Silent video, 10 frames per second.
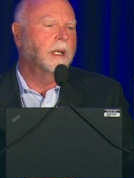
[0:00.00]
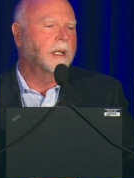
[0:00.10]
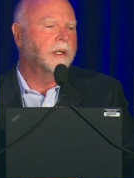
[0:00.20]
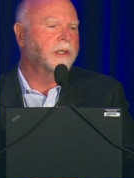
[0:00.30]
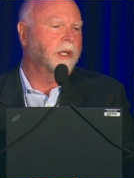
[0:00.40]

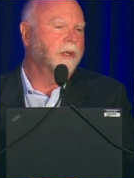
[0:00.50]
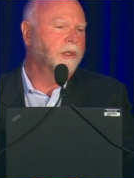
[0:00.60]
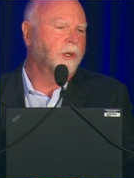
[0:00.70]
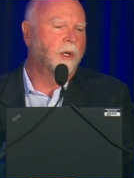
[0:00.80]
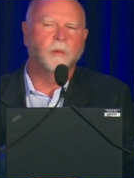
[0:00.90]
because the
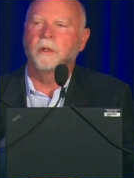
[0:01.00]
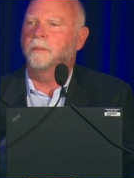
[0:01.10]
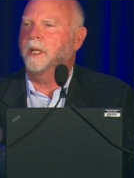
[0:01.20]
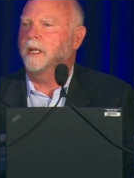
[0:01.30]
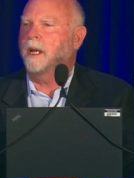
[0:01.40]
concern would
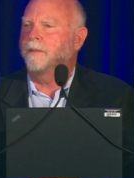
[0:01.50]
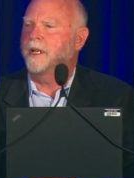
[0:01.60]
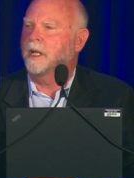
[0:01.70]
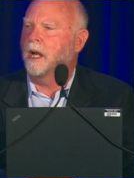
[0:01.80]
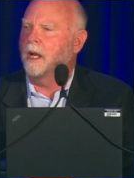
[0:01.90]
be every
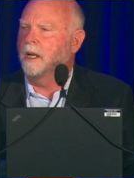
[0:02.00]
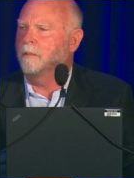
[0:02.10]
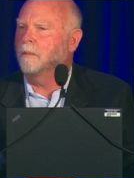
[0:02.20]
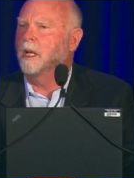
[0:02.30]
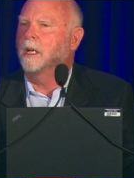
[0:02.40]

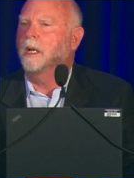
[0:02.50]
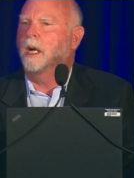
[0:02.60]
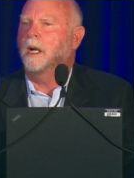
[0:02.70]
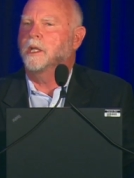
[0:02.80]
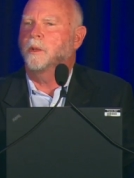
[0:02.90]
time
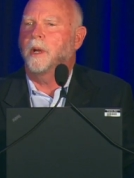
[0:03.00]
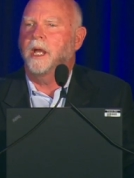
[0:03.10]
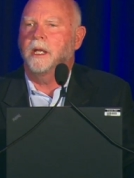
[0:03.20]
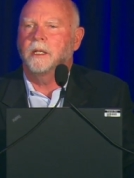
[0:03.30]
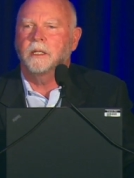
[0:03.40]
uh, you
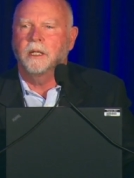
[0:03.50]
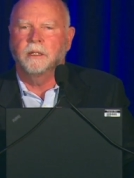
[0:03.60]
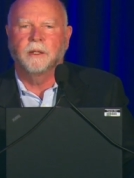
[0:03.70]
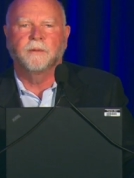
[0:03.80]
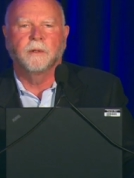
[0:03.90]
ate a
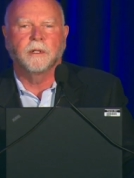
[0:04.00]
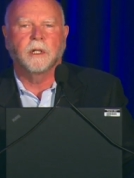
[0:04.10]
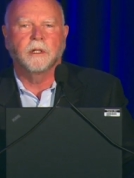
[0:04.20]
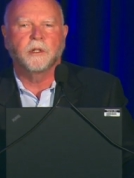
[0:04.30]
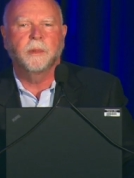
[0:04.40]
different
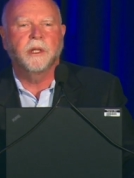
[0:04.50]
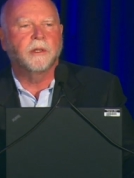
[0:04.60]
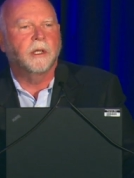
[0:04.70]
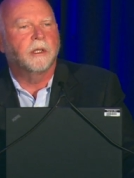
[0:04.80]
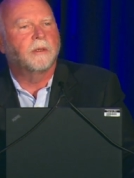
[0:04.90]
uh,
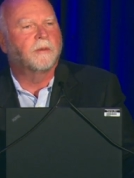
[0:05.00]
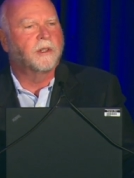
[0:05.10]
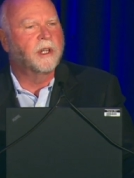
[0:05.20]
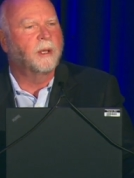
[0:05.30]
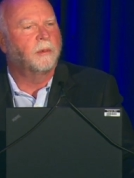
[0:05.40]
species, for
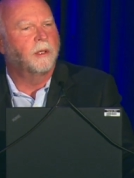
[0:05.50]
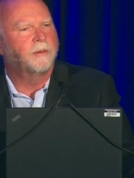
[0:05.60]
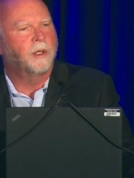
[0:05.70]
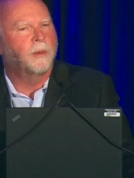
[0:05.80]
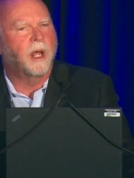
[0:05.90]
example,
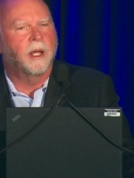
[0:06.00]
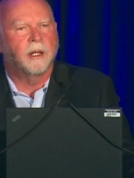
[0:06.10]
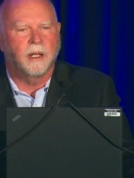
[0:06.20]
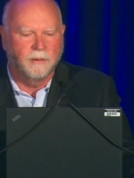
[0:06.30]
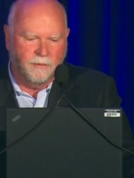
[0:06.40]
if you had
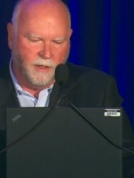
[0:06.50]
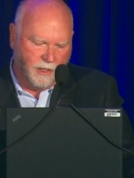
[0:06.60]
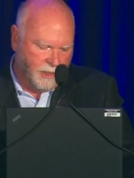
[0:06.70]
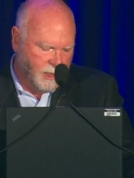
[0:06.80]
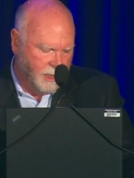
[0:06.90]
a
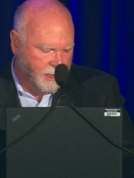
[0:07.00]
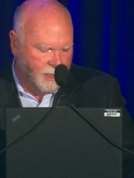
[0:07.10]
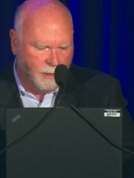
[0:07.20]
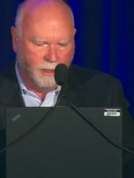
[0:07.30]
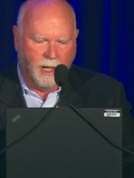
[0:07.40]
fish
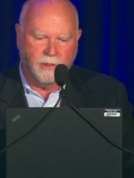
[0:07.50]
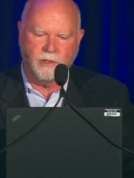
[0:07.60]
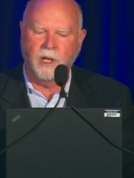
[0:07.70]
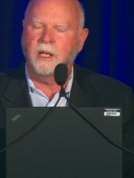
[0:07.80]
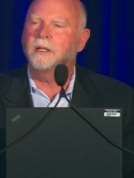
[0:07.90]
dinner
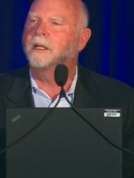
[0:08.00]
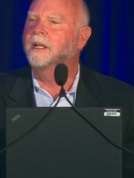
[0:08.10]
last night,